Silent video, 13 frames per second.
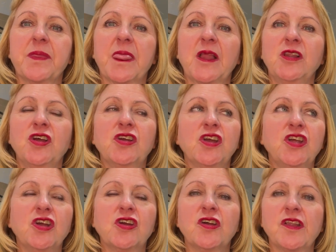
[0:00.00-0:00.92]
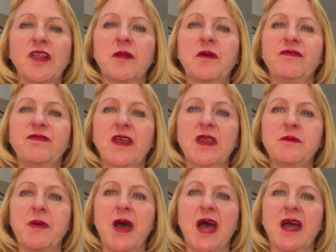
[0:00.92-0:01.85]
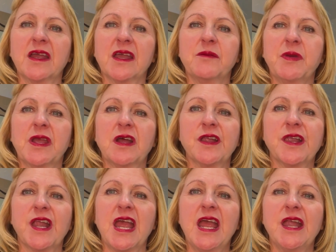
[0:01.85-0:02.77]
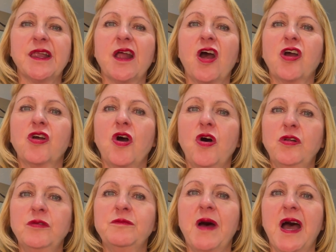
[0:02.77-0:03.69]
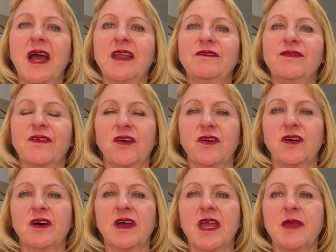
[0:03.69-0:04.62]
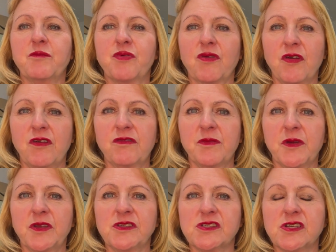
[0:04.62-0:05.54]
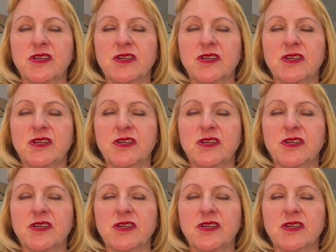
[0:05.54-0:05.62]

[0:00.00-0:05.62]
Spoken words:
look at your customer feedback, because it's a goldmine for improvement.